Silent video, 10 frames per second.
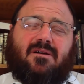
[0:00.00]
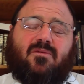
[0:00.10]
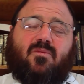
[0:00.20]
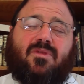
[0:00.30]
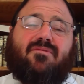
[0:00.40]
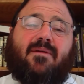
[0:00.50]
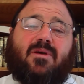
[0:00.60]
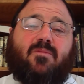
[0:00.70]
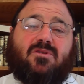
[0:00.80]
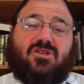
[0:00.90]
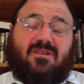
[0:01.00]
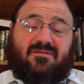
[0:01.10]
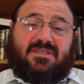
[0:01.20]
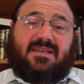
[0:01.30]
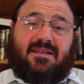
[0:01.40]
with Rabbi Moshe
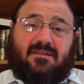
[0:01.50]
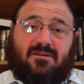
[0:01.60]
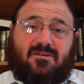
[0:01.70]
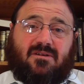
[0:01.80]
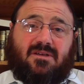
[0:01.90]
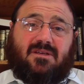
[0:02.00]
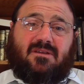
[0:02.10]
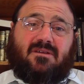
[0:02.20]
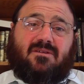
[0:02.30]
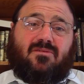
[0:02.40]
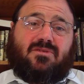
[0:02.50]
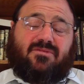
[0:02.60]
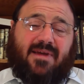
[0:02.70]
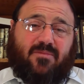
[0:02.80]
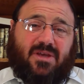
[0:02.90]
David Tendler, who's a
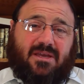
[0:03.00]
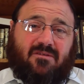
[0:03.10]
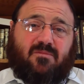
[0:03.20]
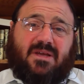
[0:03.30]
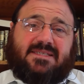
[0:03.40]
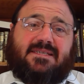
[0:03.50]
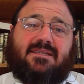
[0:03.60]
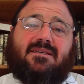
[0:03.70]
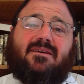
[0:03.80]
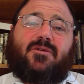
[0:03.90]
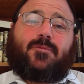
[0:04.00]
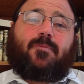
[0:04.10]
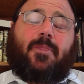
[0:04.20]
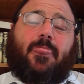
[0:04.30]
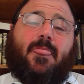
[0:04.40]
rabbi here in Monsey,
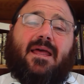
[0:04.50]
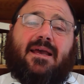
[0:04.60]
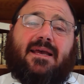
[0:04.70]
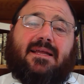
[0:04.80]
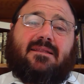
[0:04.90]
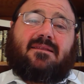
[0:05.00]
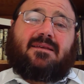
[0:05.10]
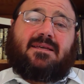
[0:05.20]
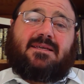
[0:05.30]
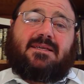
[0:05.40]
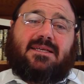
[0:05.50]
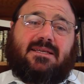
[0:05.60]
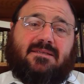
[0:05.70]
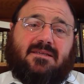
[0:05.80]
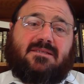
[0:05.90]
and
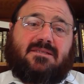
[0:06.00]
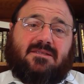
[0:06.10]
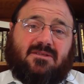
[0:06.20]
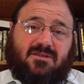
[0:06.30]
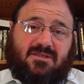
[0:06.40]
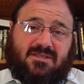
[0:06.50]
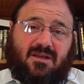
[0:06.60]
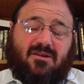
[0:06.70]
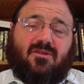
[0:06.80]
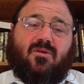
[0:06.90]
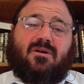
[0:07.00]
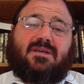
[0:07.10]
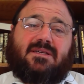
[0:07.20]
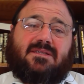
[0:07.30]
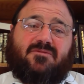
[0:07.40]
he's a son-in-law.
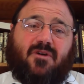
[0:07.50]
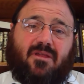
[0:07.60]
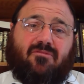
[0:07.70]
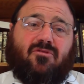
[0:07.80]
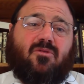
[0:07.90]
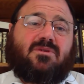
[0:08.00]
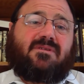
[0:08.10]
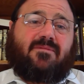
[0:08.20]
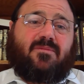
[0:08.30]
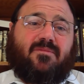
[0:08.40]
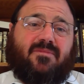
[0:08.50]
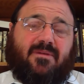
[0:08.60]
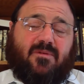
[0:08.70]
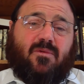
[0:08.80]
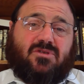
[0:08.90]
His father-in-law was
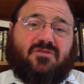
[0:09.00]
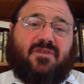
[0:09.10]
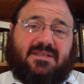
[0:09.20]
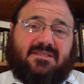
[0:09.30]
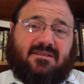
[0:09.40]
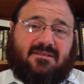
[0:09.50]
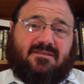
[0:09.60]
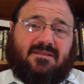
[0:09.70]
Rabbi Moshe Feinstein,